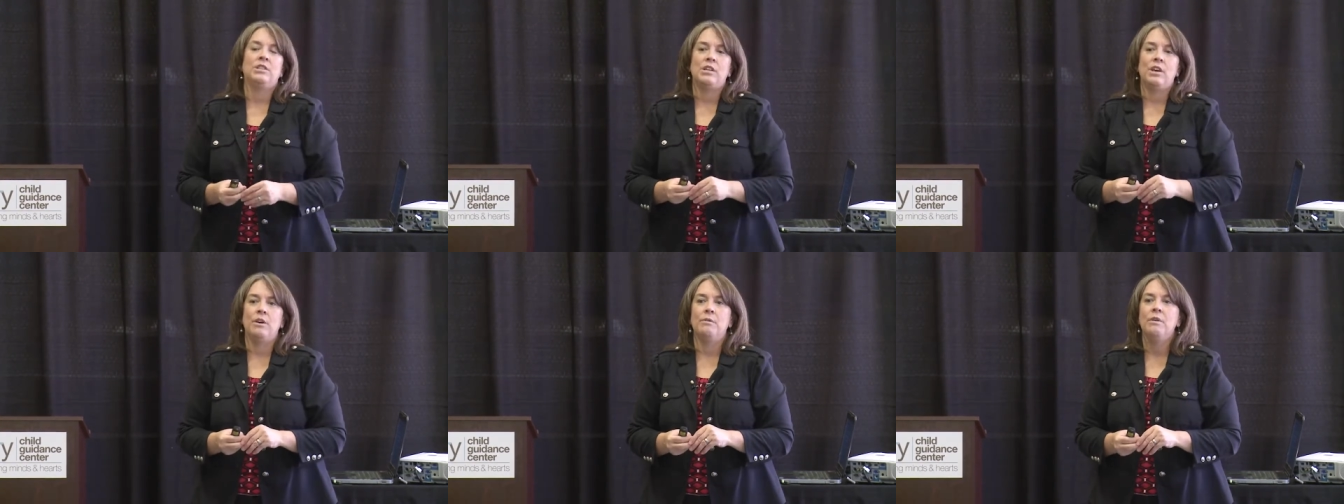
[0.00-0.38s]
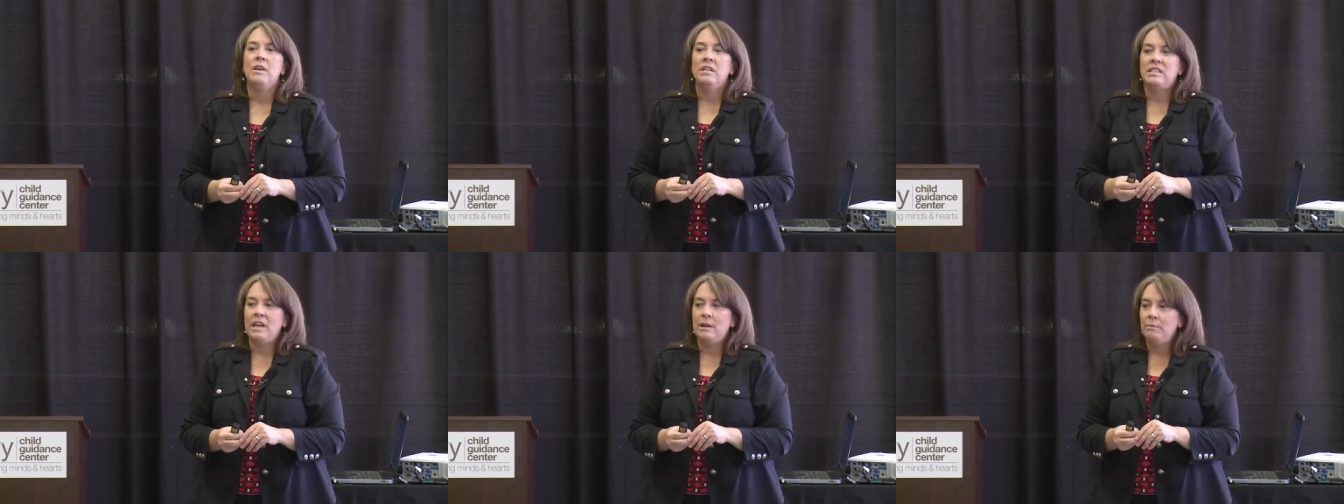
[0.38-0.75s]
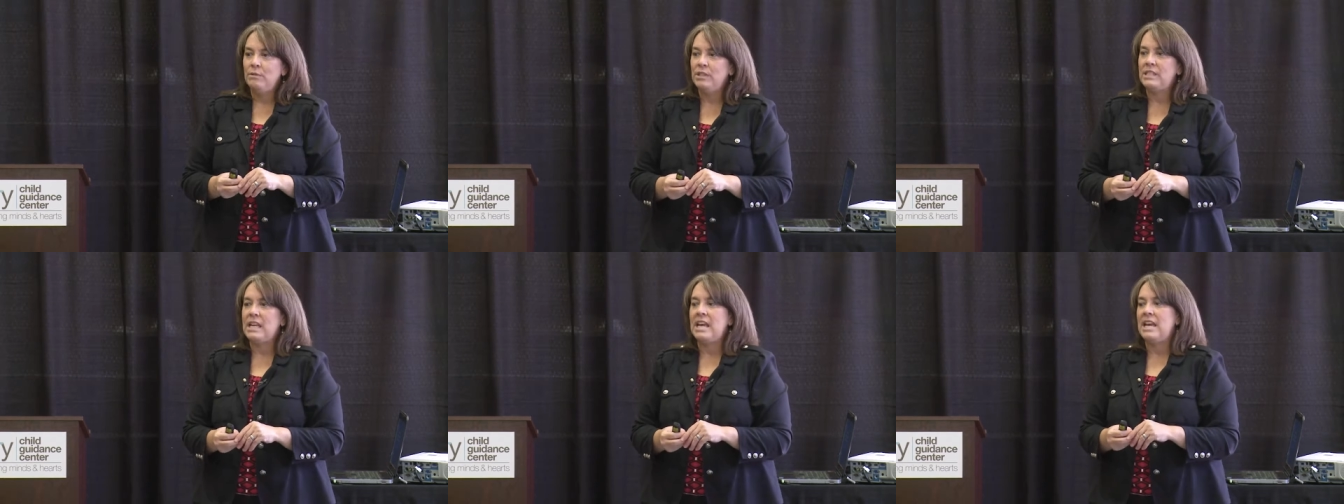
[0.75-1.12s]
So some
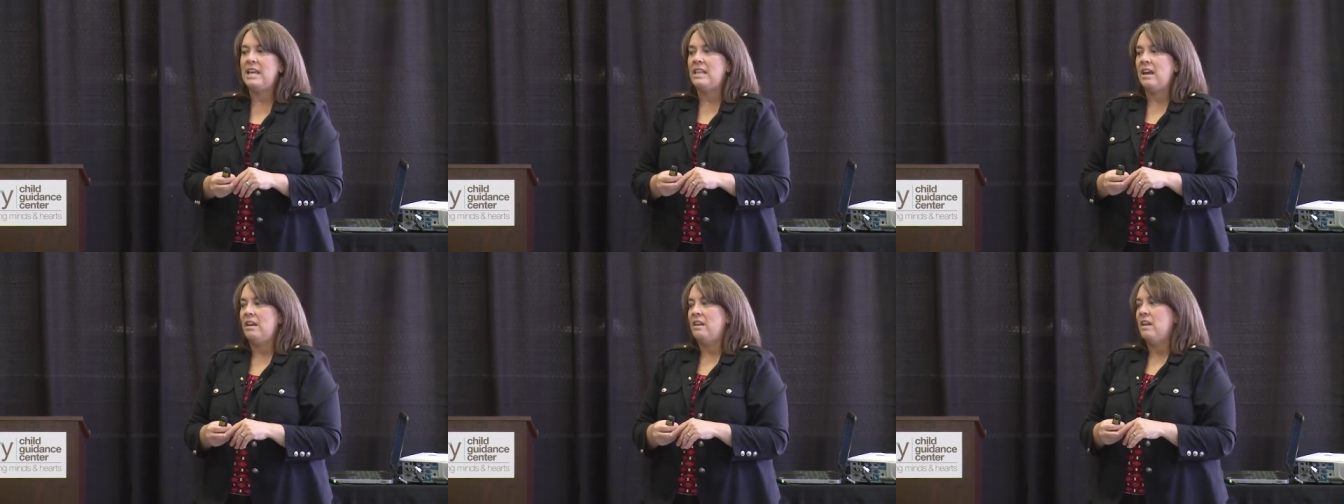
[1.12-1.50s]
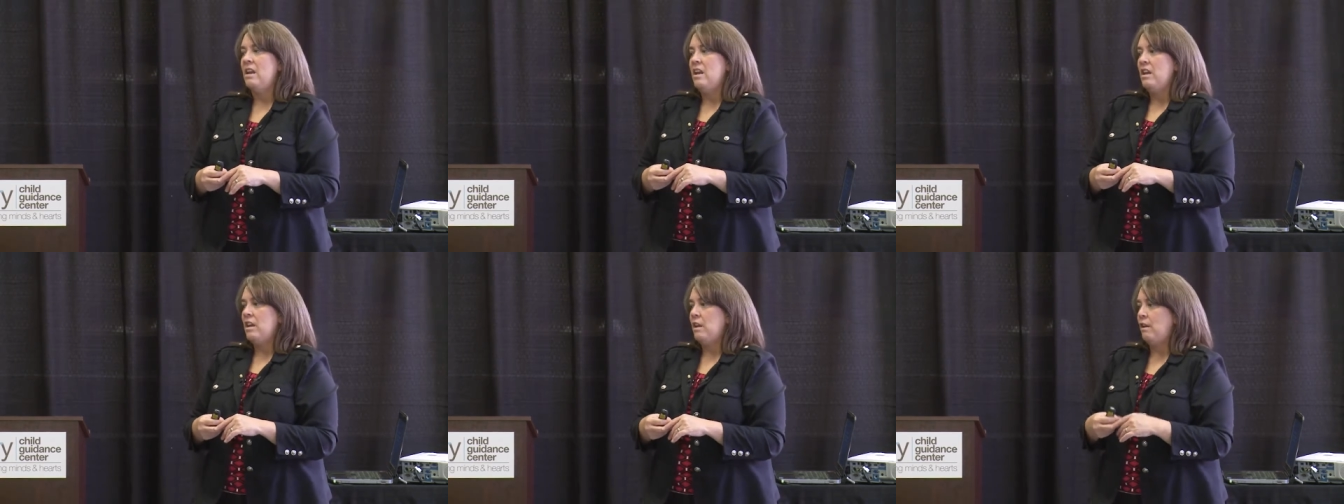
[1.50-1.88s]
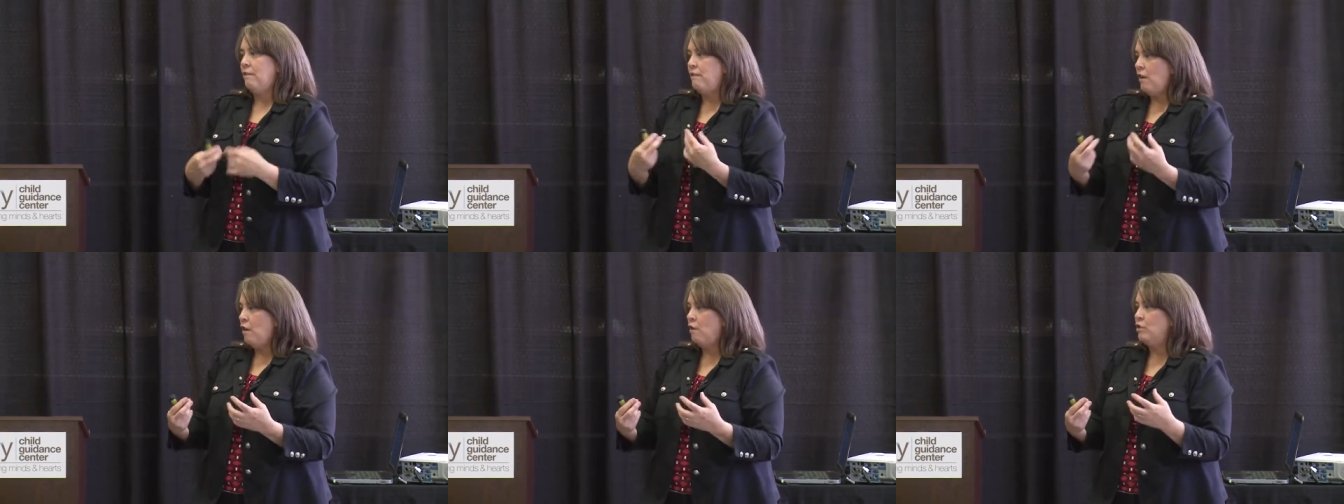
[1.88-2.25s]
will say that, you know,
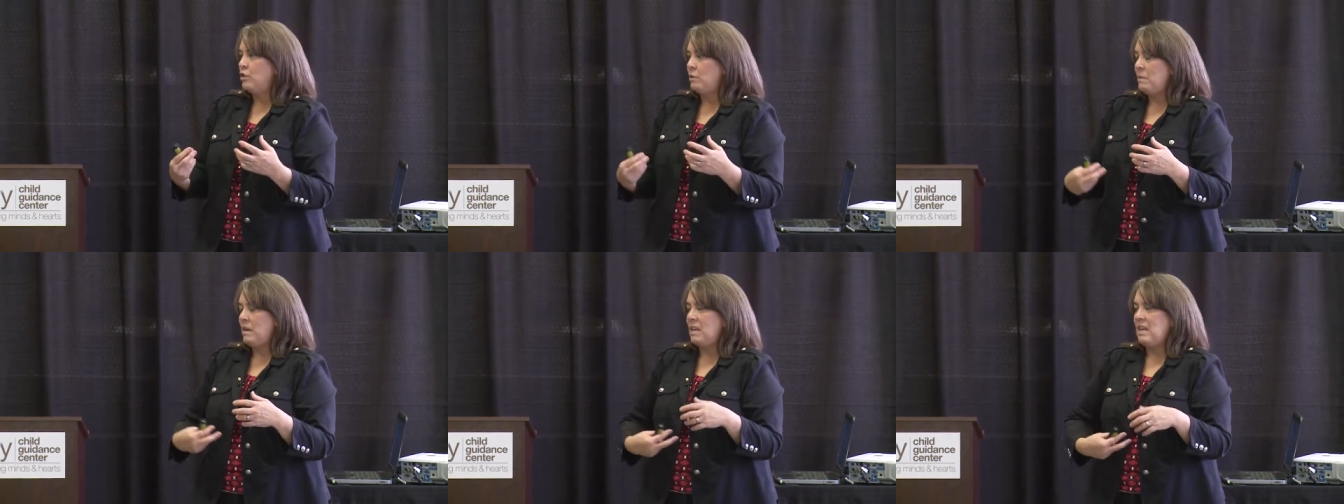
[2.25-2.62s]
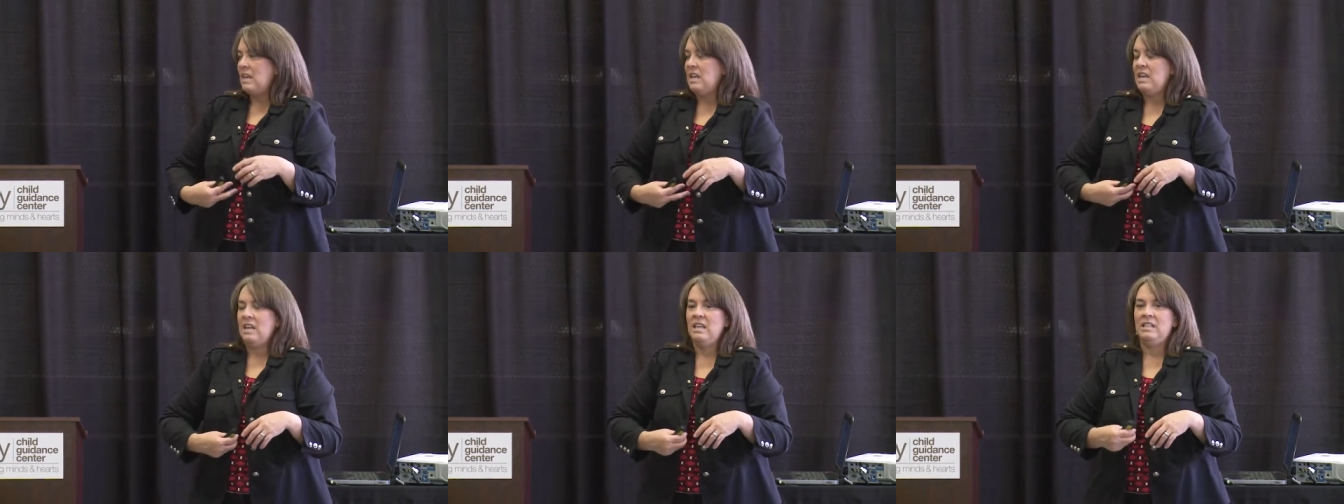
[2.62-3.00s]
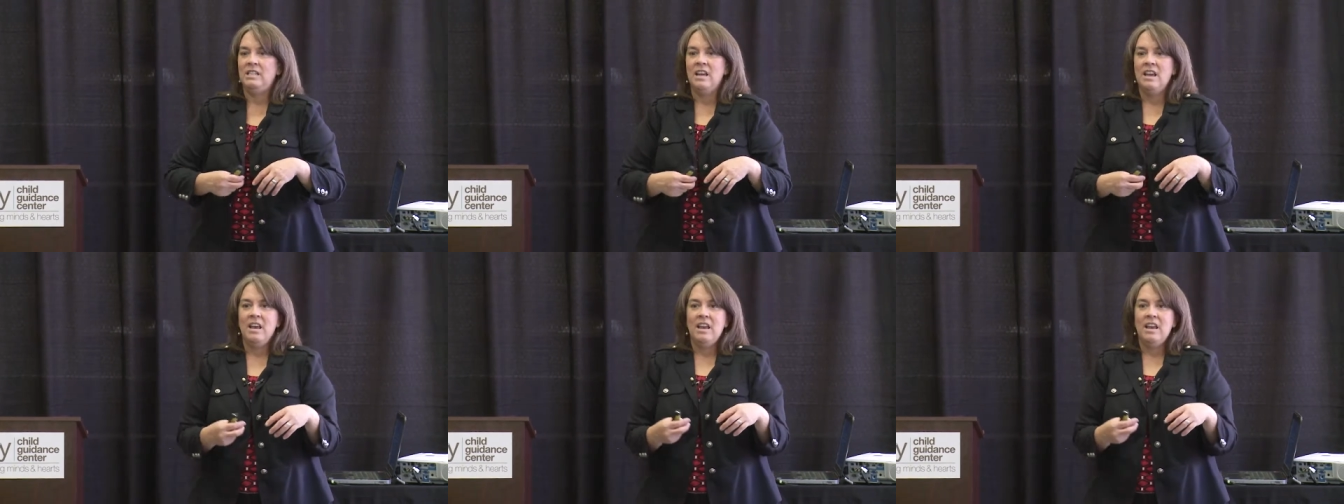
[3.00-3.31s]
phones are making kids,